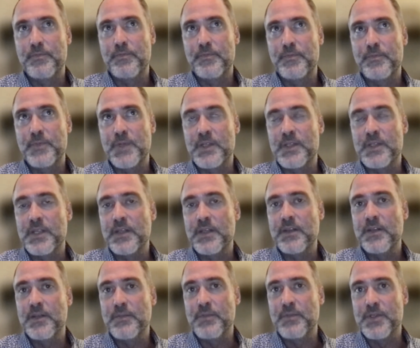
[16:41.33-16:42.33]

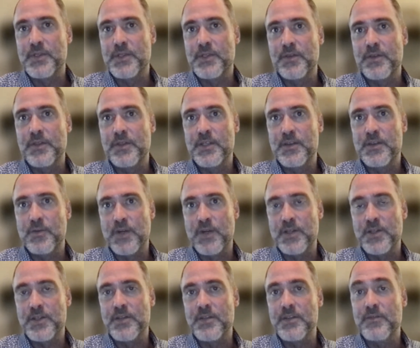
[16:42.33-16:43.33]
continue to pursue these
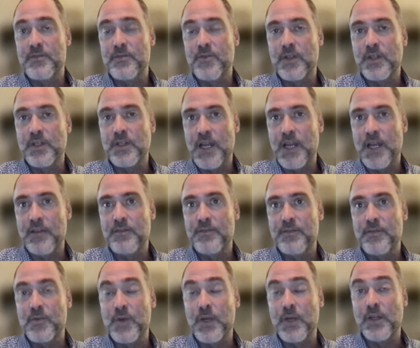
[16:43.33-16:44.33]
questions of what
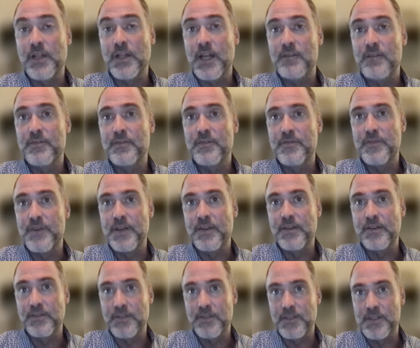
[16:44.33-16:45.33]
a life of
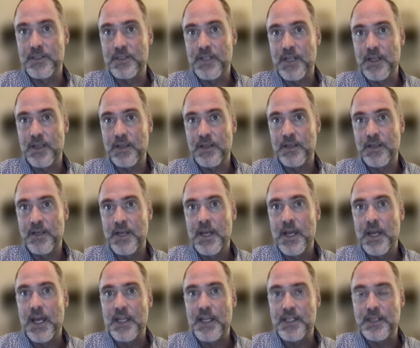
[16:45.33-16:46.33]
faith looks like
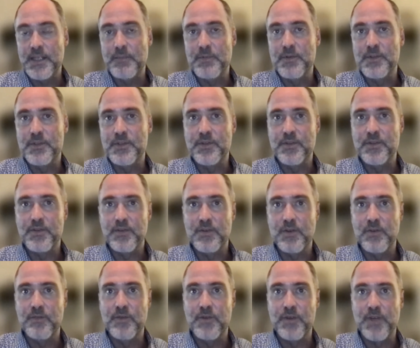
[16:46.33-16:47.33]
as they pursue their
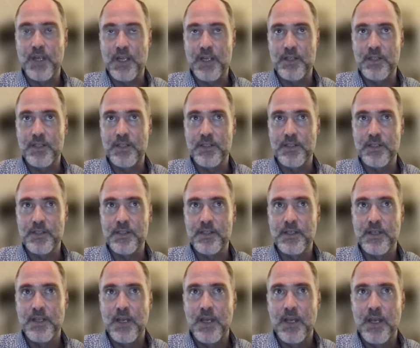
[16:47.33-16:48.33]
own vocations.
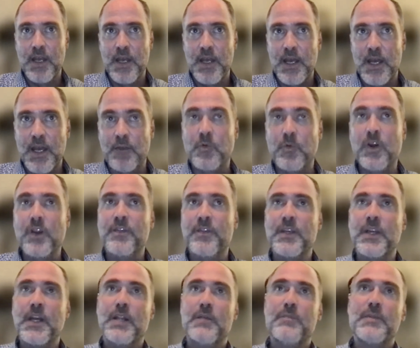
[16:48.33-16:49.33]
And one of
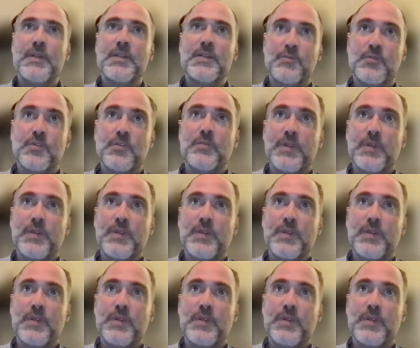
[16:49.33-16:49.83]
the elements will